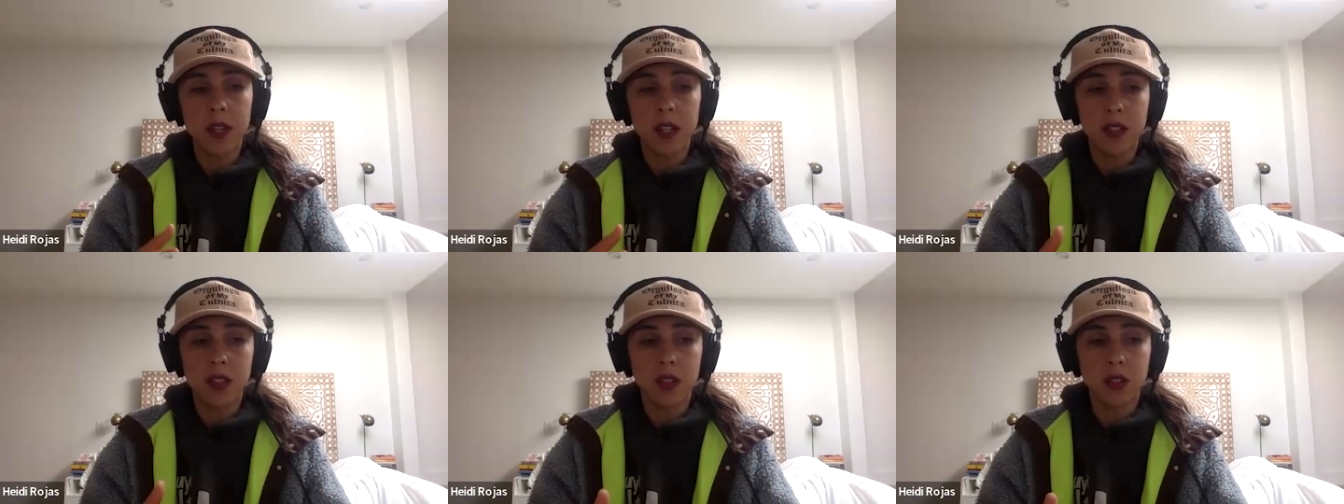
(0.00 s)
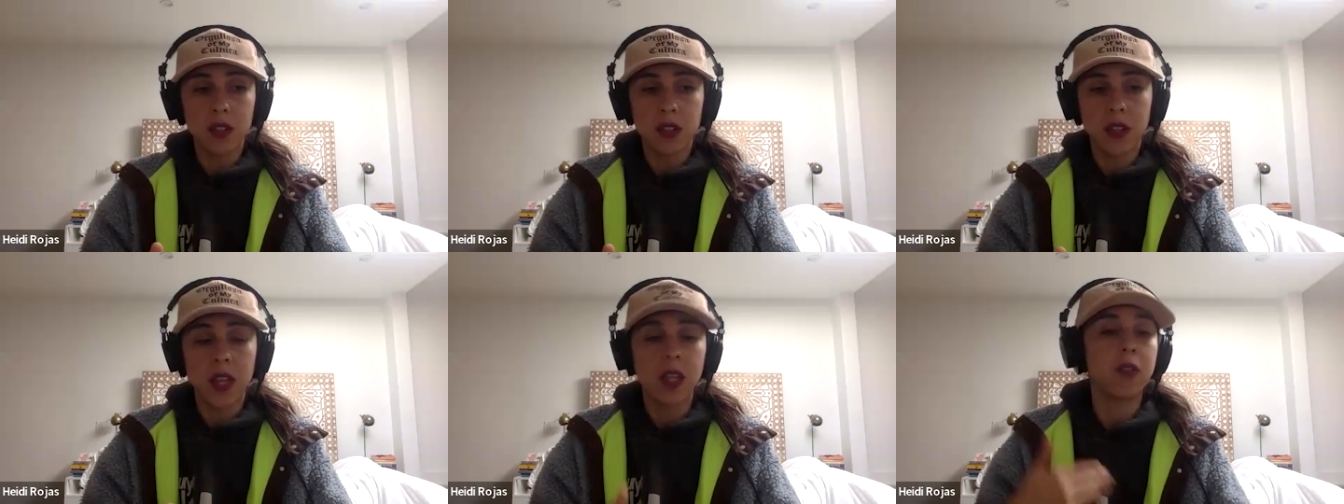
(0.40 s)
but it's
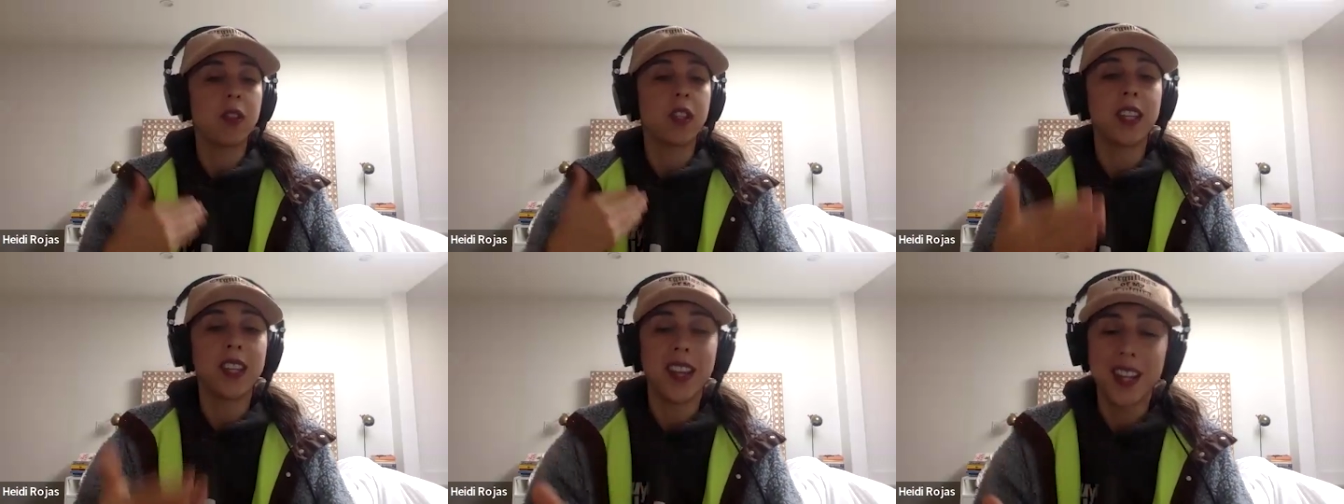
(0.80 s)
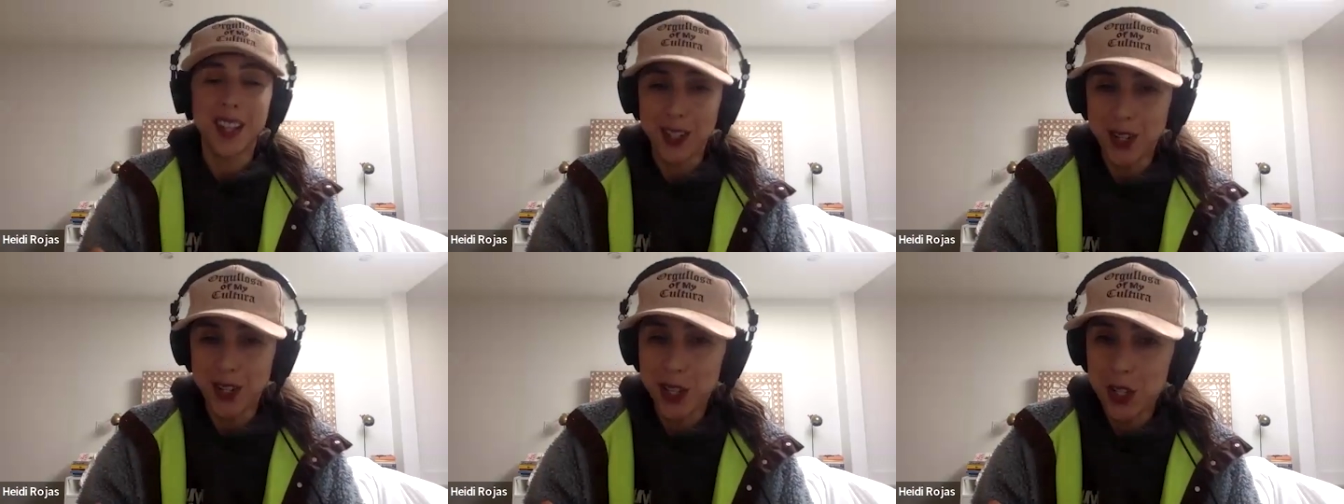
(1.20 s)
also like really
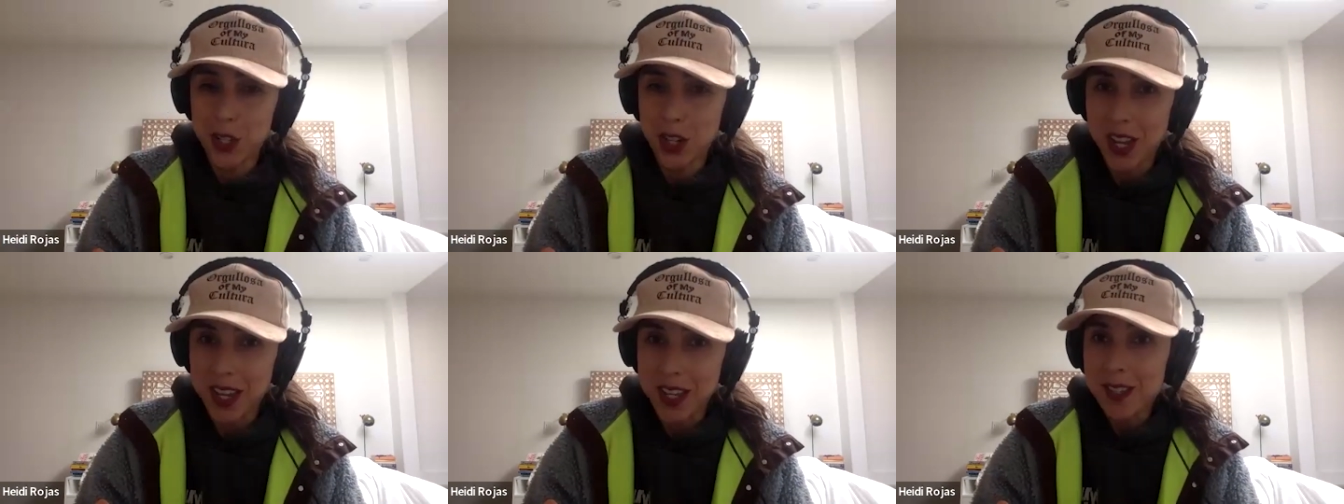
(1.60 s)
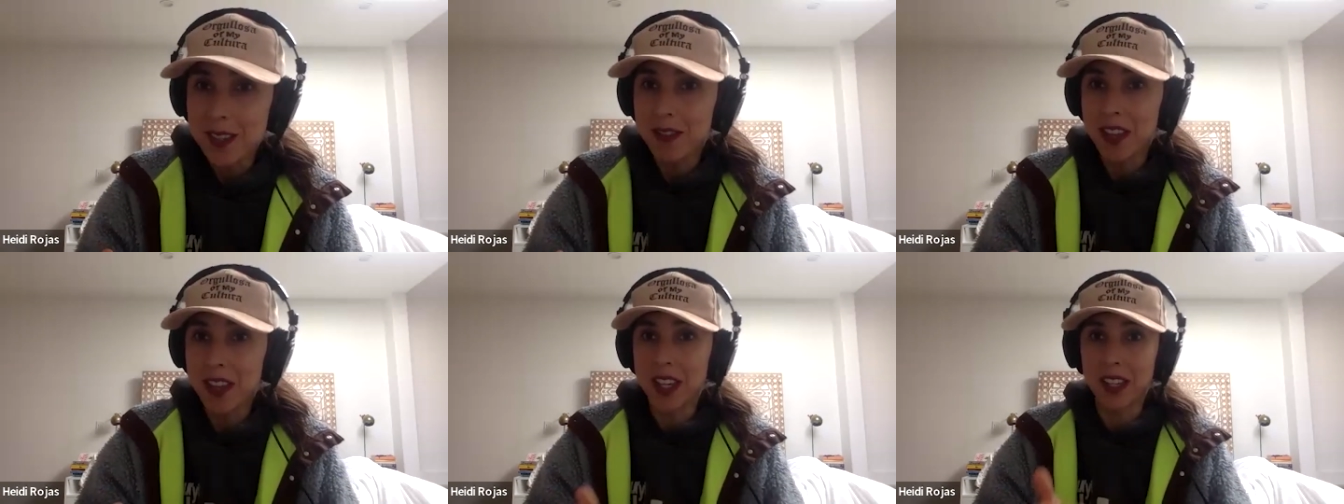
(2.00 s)
cutting to the chase
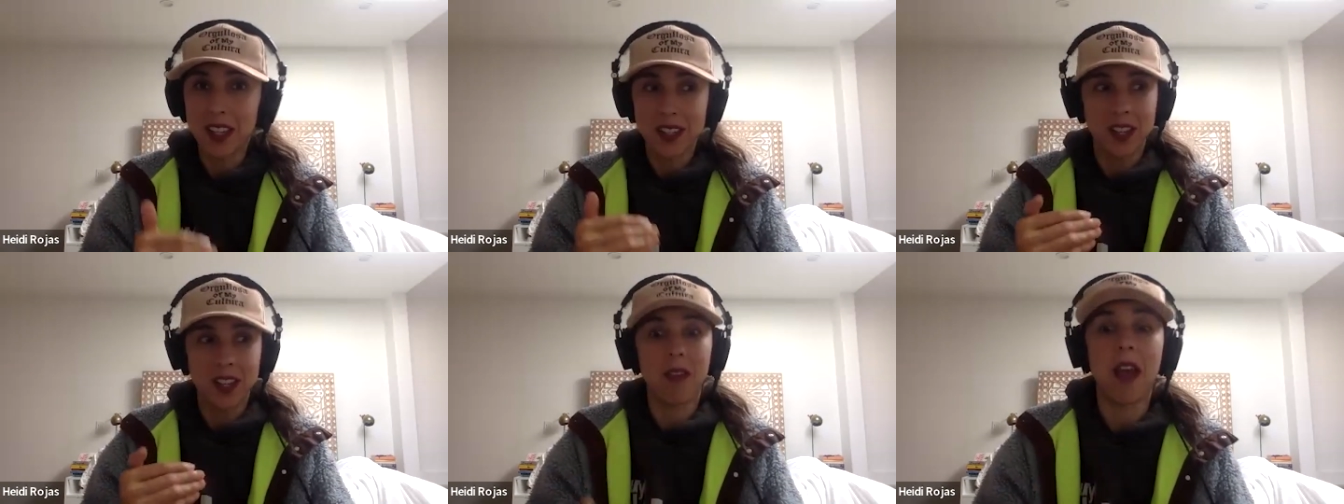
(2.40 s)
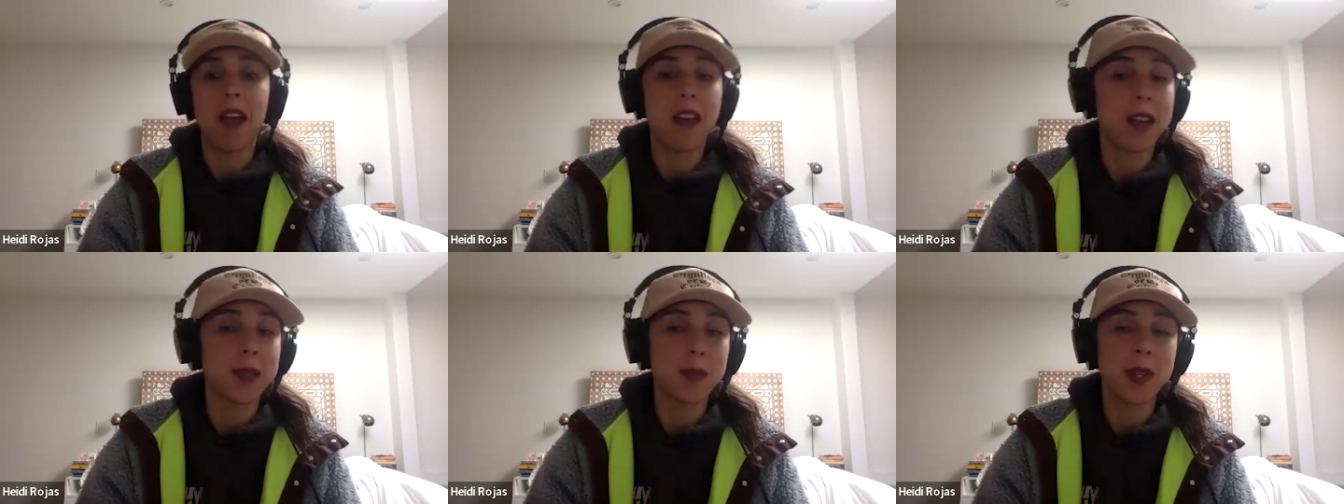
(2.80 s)
of like, because I
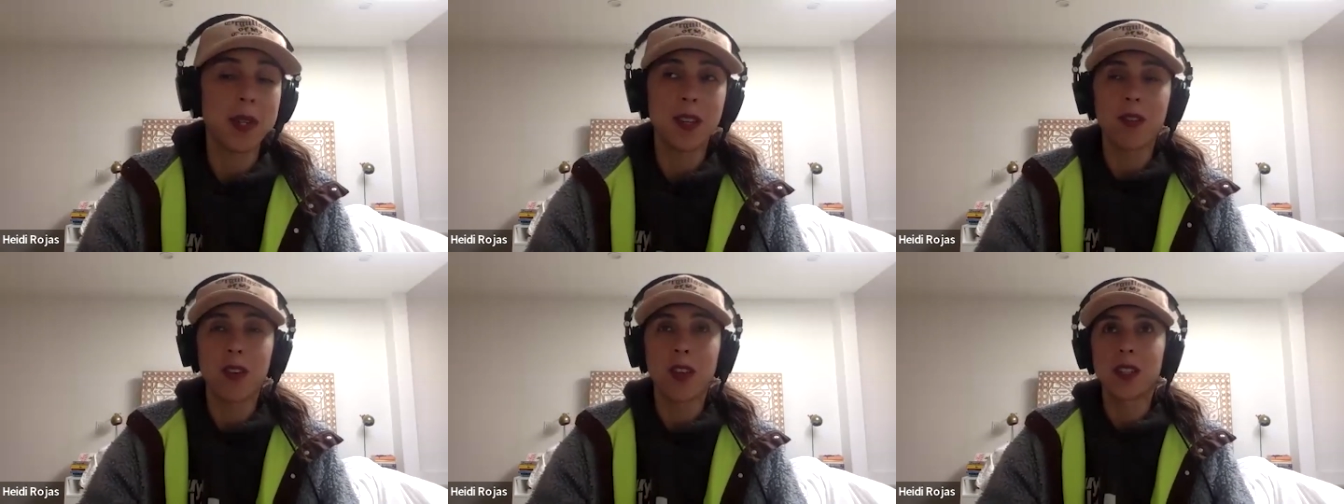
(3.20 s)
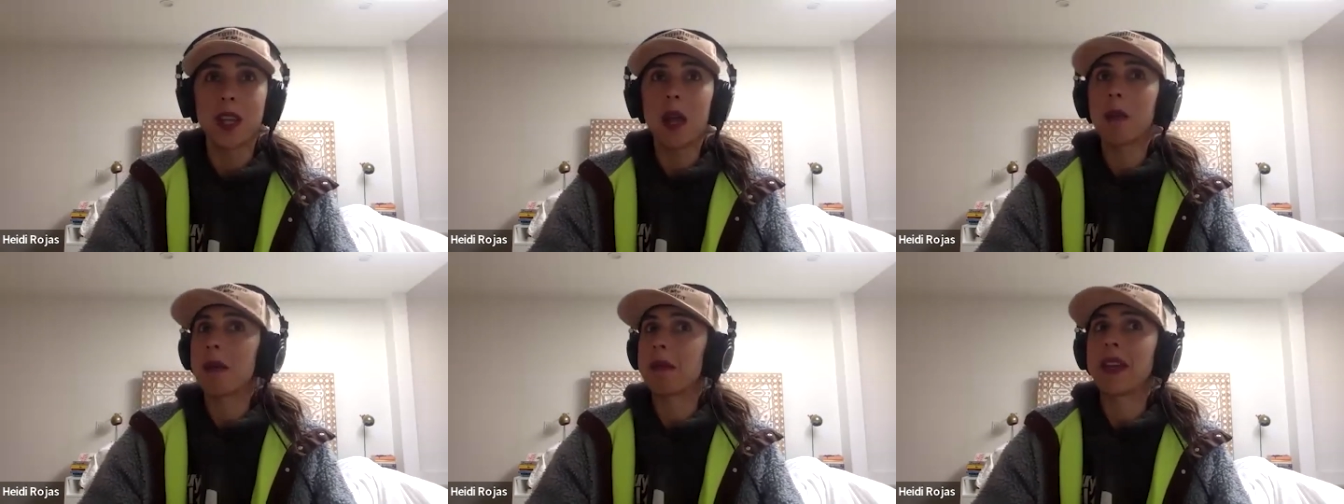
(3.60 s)
ask myself all the
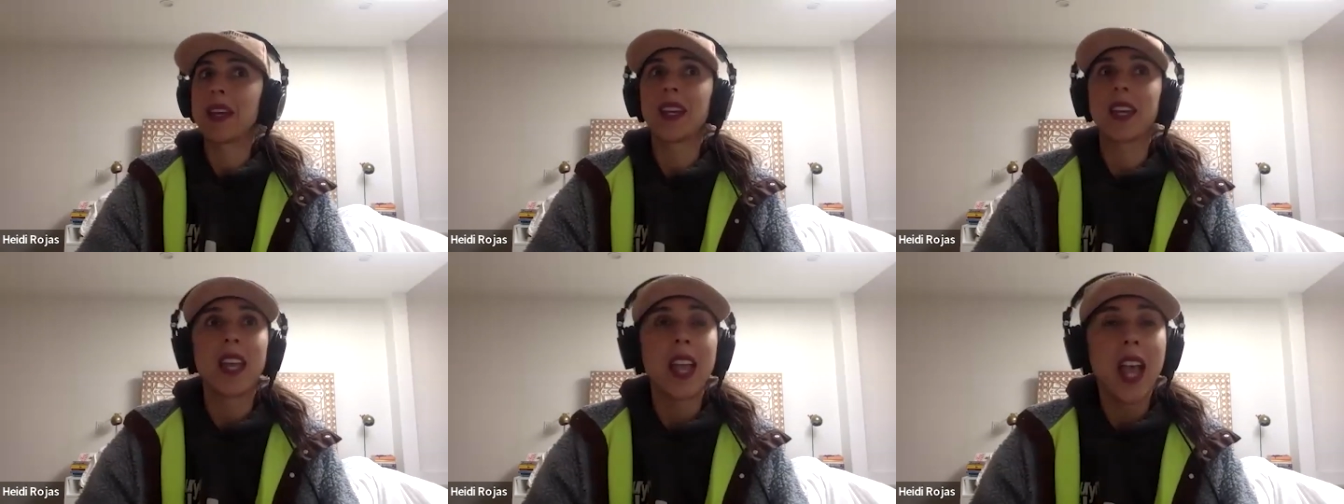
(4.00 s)
time, I'm like,